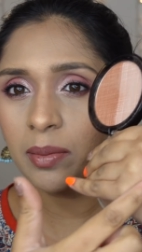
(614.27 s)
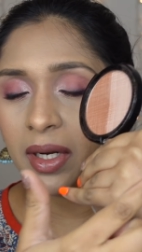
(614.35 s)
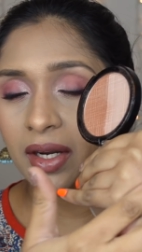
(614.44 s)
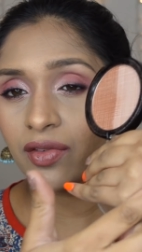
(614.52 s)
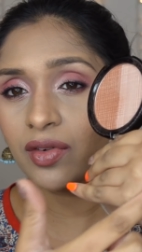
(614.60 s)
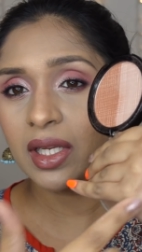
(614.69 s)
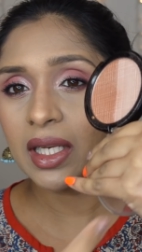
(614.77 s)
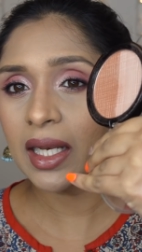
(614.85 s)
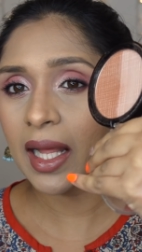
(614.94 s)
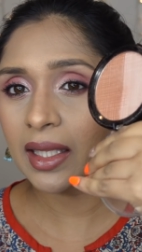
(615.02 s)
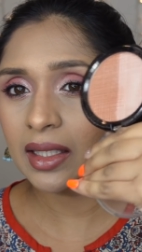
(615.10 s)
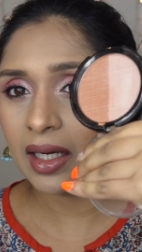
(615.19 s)
But I really
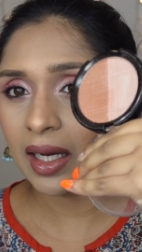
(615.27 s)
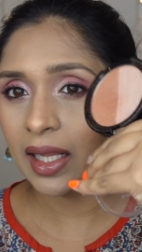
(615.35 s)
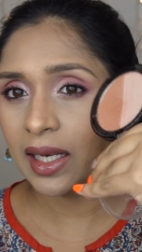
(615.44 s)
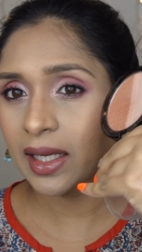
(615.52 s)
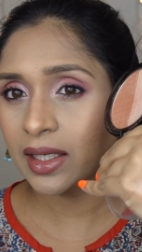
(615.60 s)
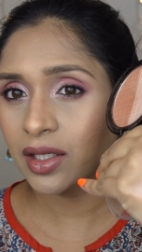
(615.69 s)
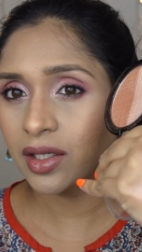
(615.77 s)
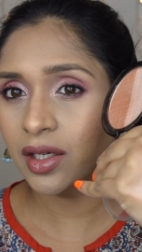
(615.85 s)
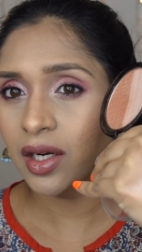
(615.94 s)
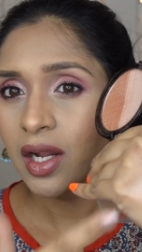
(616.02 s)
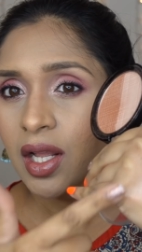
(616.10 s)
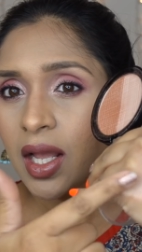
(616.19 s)
like the
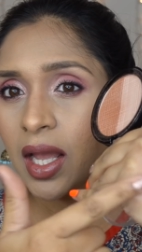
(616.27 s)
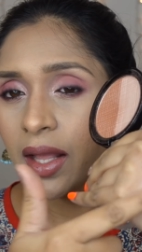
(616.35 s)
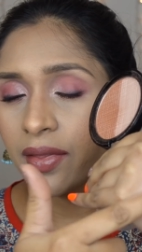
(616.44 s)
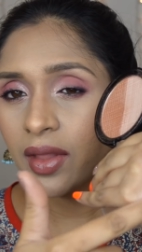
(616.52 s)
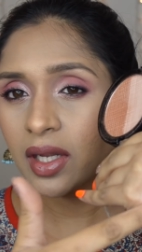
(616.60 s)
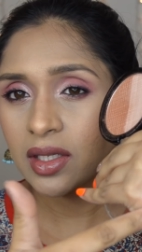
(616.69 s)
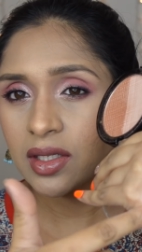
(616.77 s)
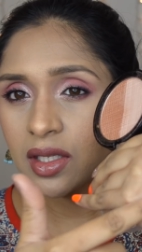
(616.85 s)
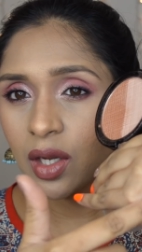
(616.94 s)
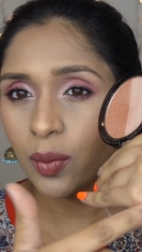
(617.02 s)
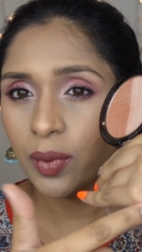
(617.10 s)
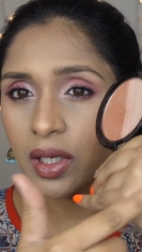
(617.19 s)
highlighter, and that is
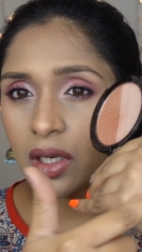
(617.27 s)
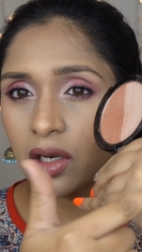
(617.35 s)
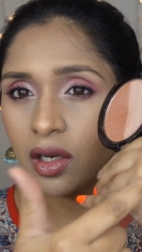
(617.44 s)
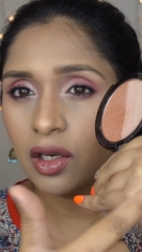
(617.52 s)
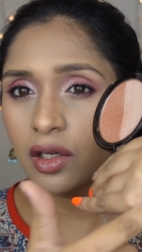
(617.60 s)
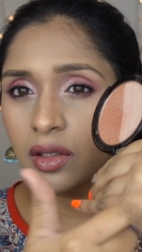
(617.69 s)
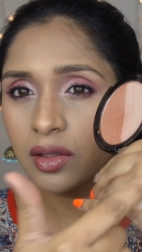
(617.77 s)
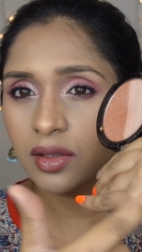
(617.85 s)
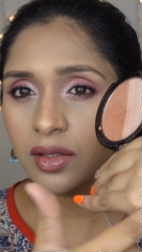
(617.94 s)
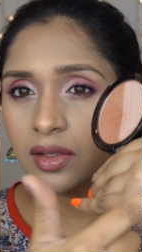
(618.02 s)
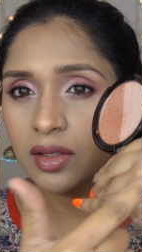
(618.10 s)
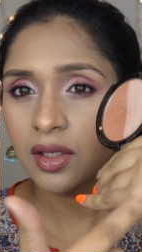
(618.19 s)
how it
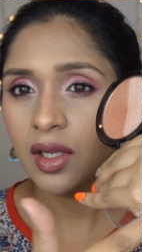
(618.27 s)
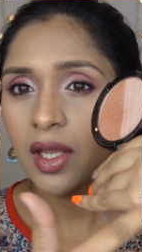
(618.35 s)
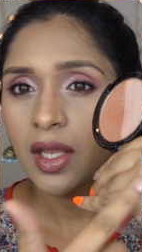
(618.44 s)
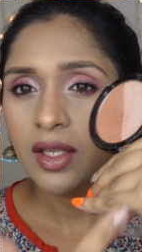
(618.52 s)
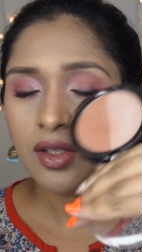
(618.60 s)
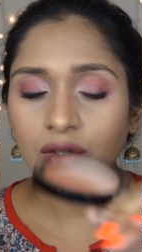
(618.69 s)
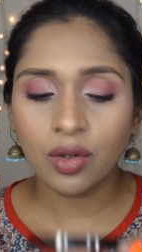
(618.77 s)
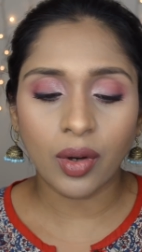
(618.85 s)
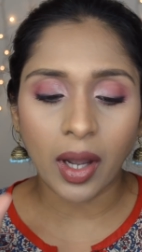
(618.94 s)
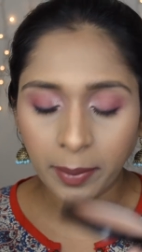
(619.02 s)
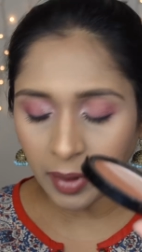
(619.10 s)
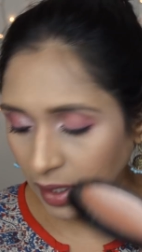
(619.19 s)
looks. So
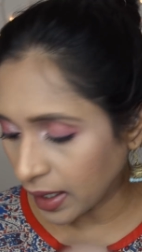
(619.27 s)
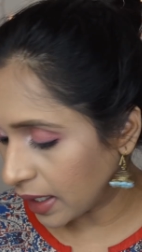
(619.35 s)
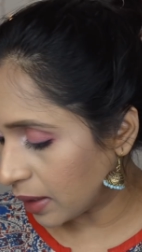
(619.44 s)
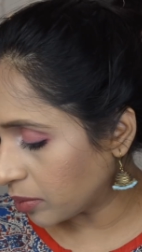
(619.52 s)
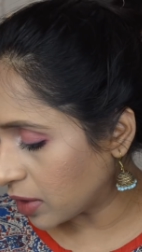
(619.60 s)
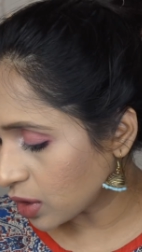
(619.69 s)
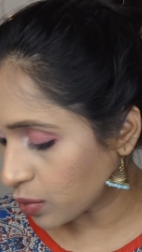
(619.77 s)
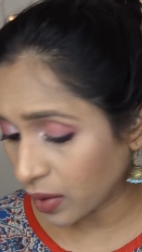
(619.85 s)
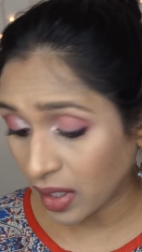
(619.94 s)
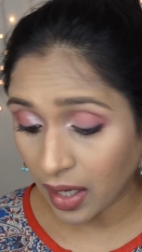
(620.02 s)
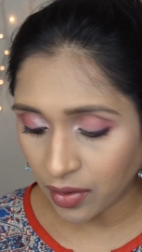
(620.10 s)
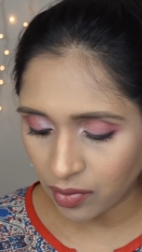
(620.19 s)
I'm gonna keep this
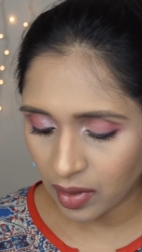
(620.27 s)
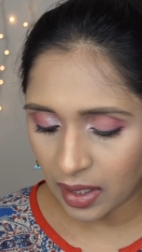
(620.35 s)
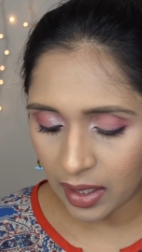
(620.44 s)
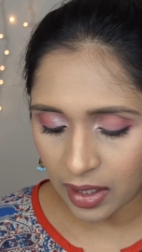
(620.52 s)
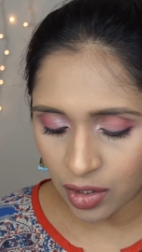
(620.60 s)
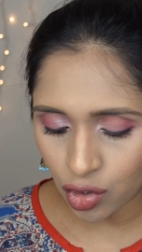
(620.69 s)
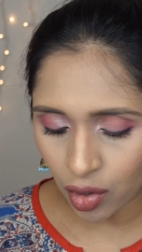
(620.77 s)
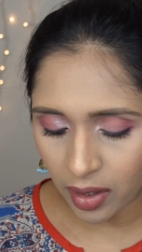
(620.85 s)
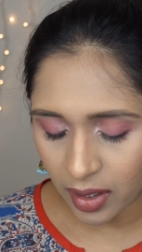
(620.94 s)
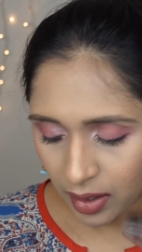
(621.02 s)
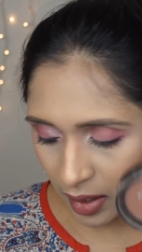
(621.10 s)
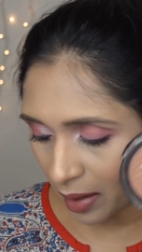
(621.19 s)
one. I really enjoyed
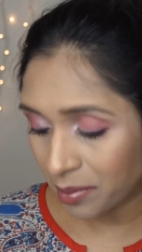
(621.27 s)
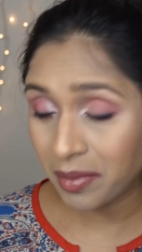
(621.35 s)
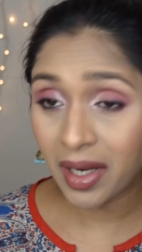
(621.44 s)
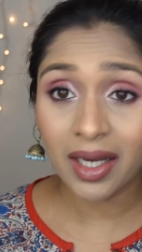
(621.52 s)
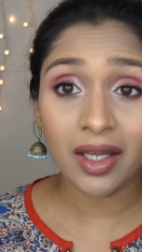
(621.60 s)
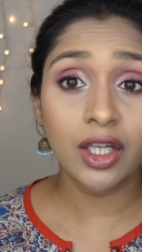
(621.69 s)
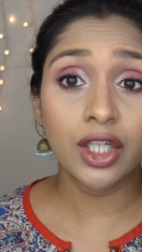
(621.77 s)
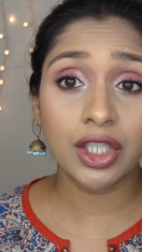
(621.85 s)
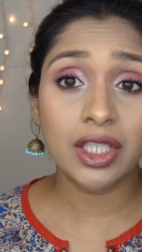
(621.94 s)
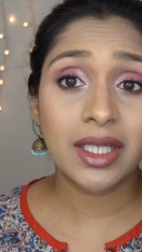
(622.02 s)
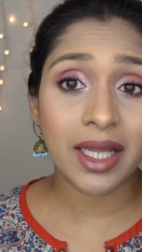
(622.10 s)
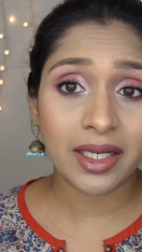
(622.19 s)
it. I made a
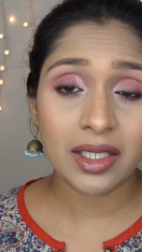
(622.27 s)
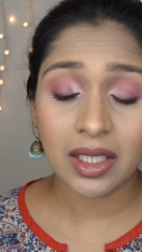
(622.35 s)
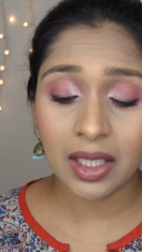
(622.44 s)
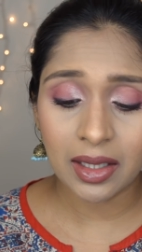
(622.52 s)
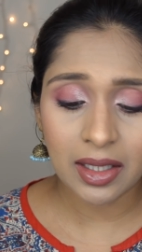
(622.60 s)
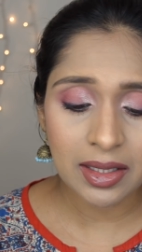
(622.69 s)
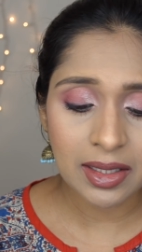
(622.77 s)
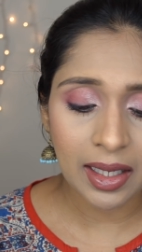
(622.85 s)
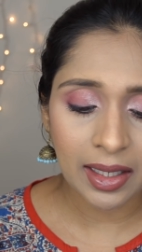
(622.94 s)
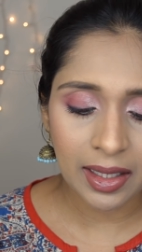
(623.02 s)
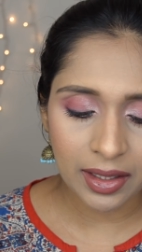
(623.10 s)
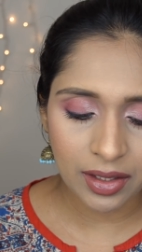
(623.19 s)
good dent in this
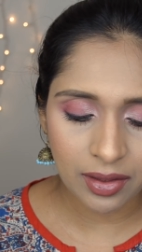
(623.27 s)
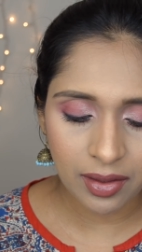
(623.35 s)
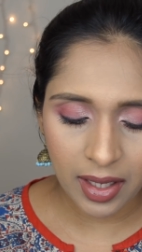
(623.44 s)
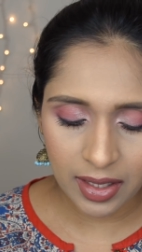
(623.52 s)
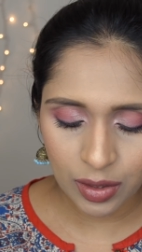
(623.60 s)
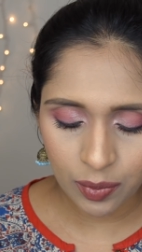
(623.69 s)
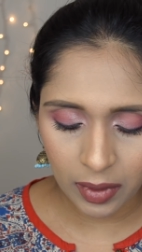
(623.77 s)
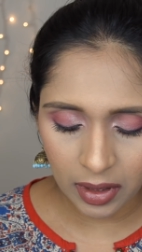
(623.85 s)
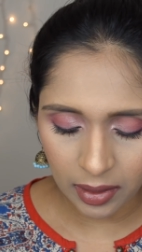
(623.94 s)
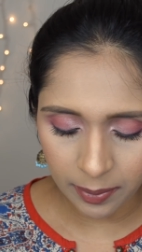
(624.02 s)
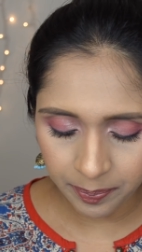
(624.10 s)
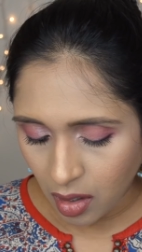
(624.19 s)
highlighter as well.